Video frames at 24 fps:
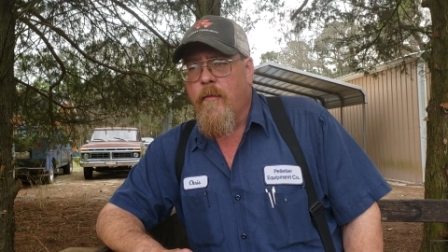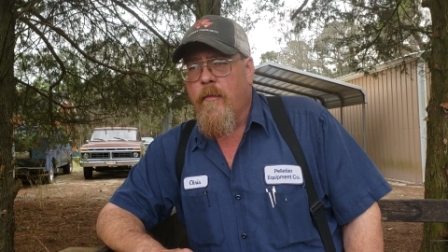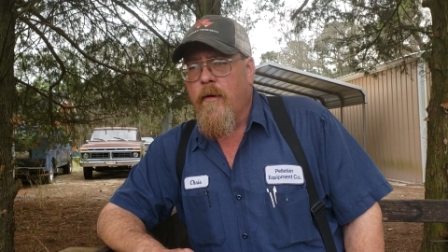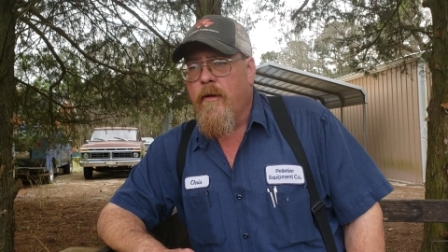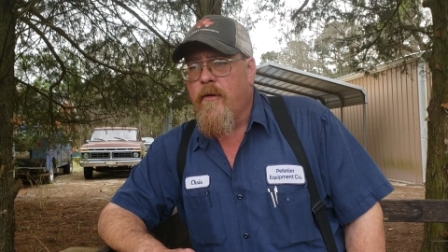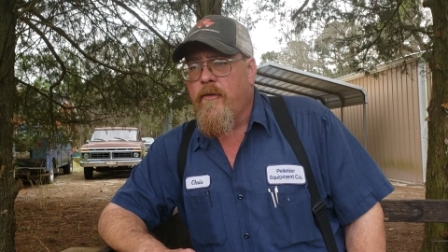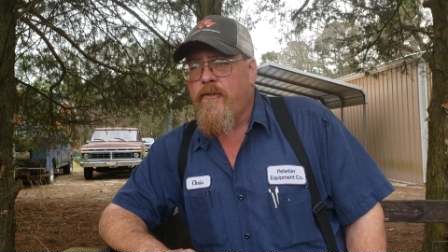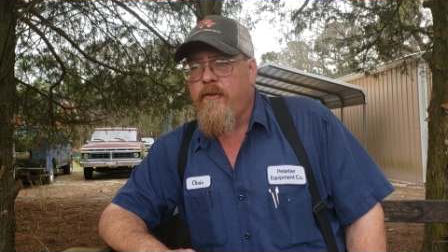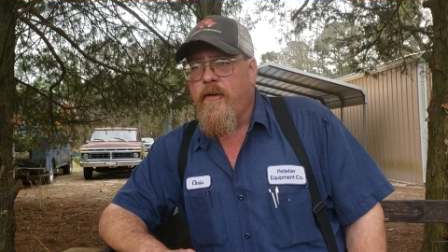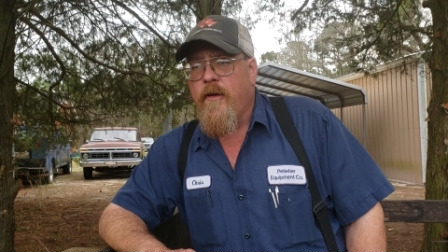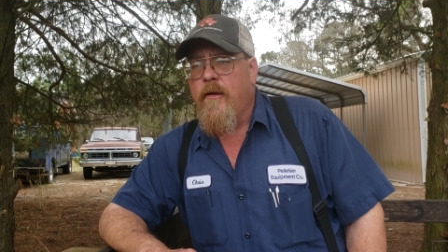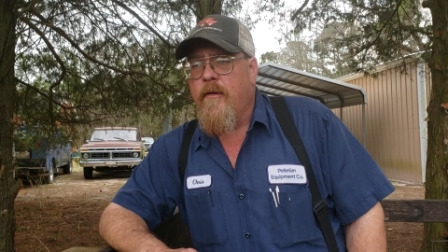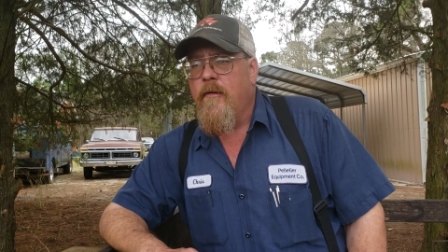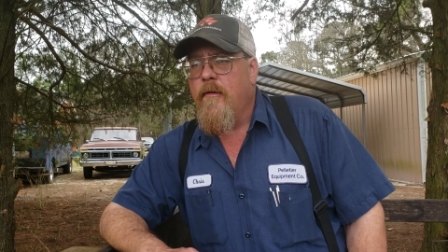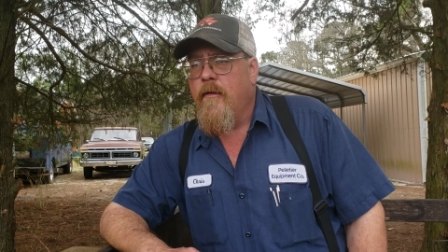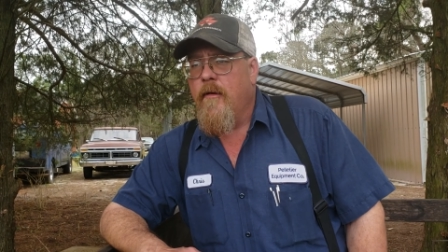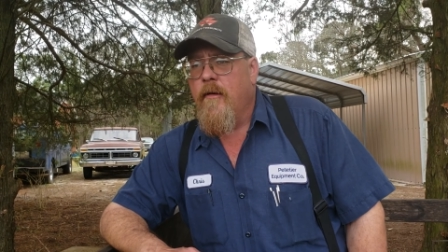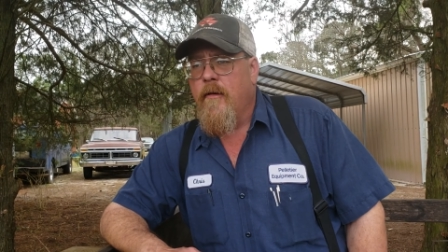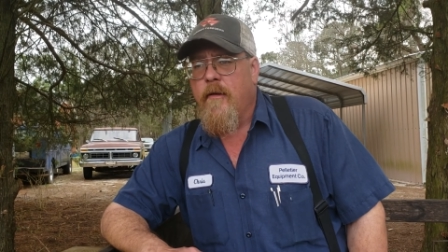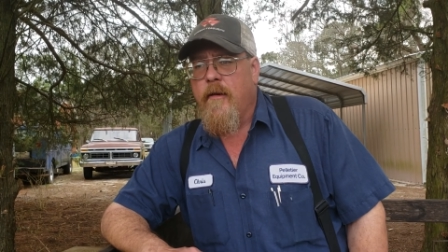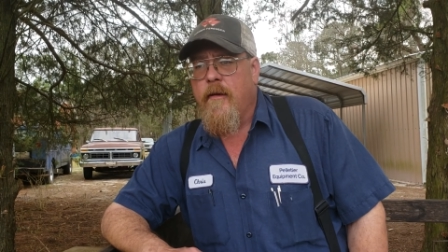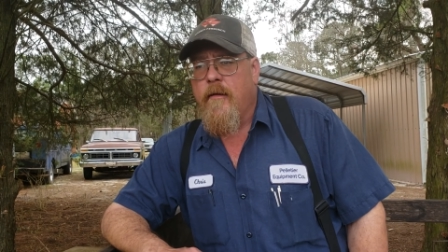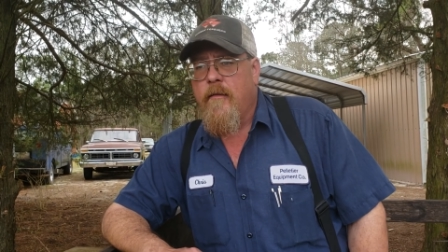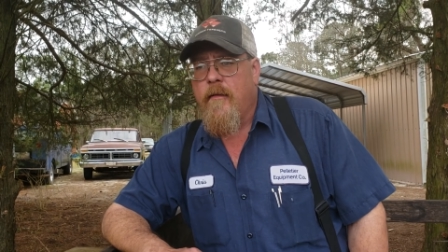We're still
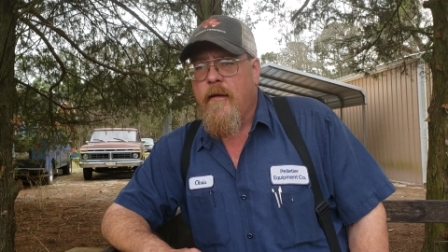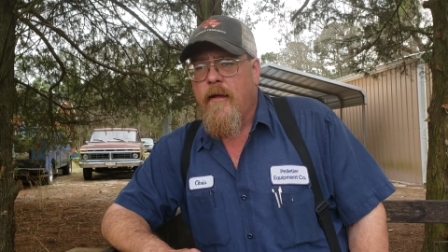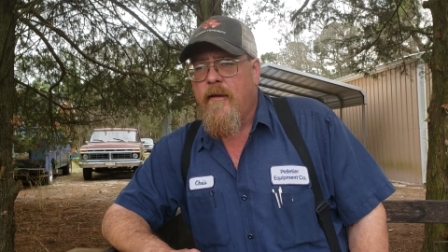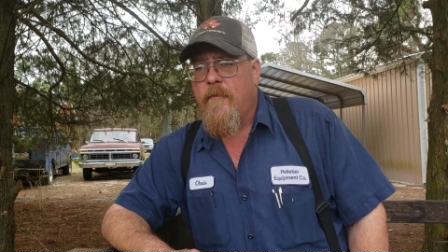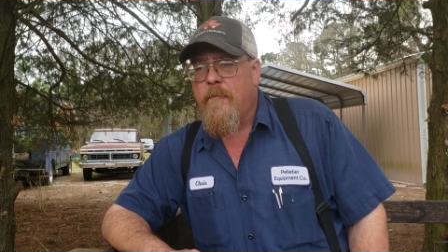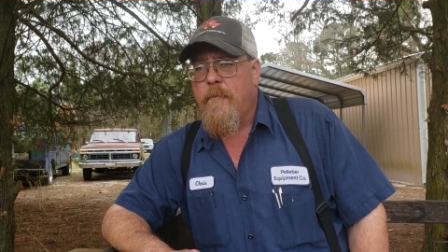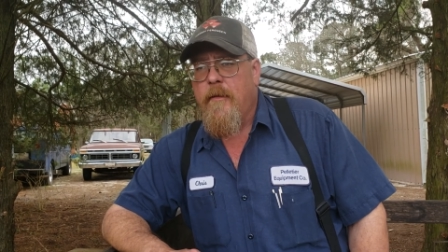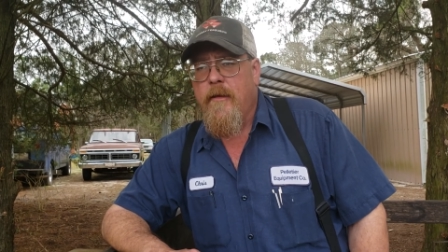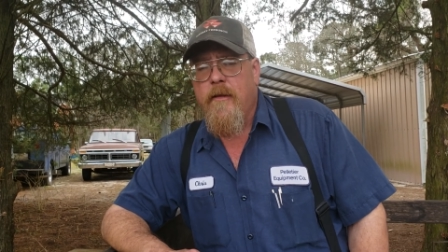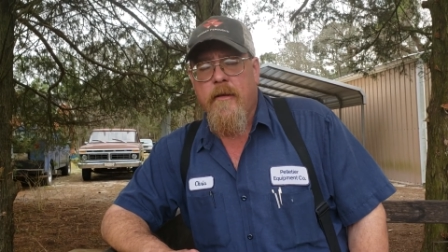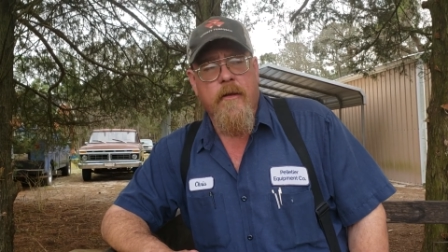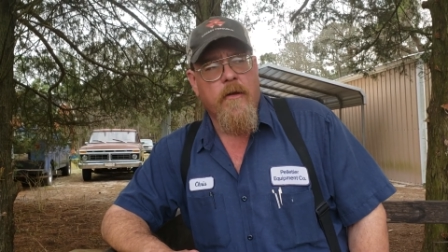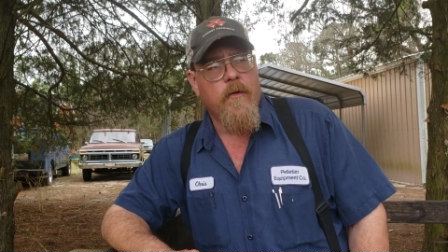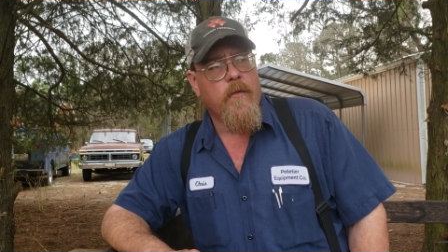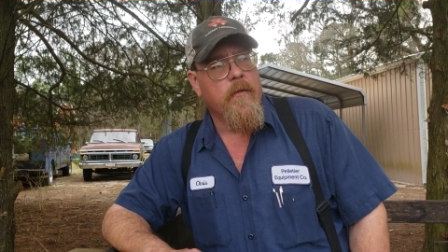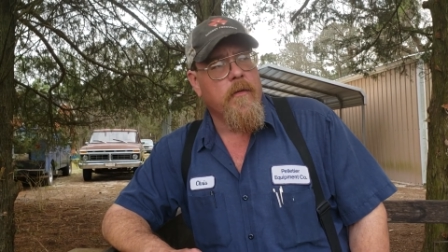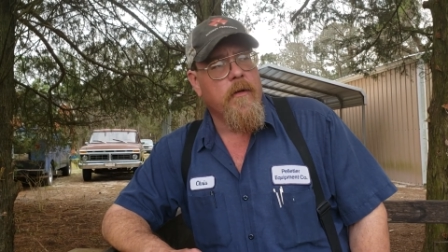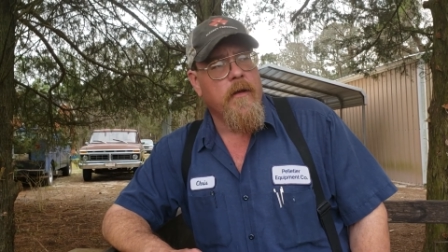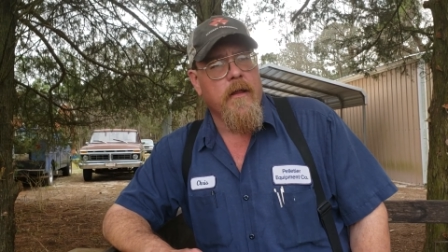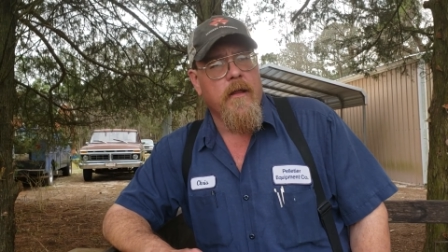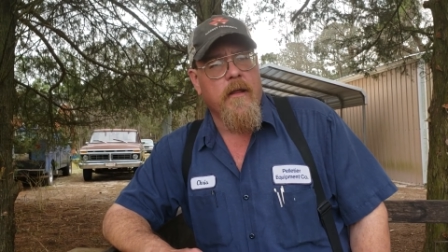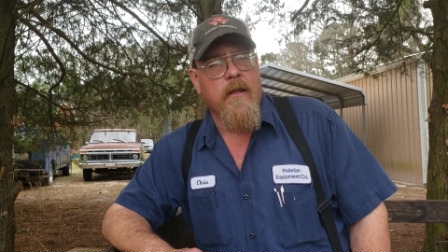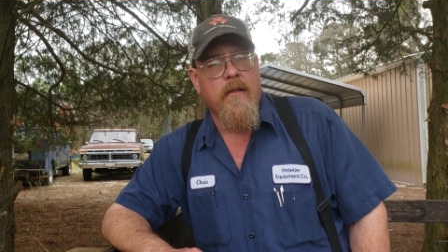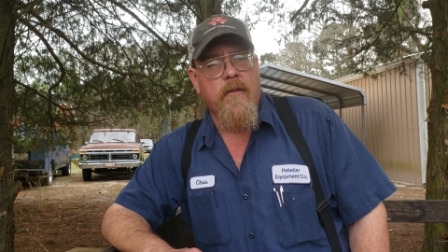learning. I've been
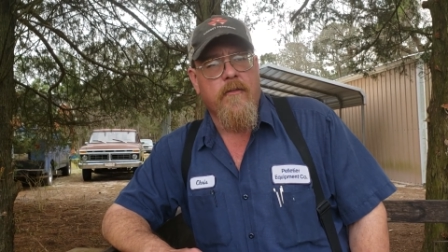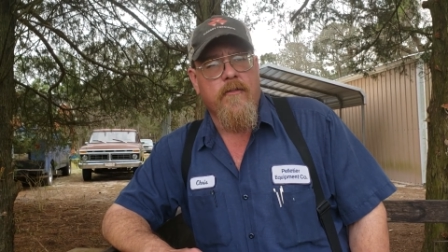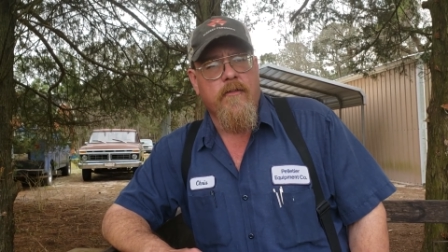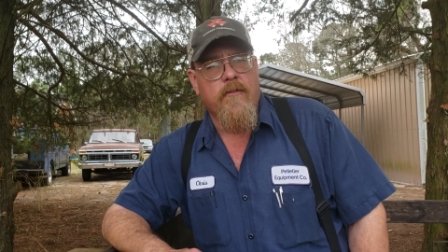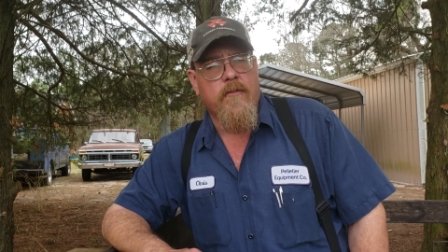doing this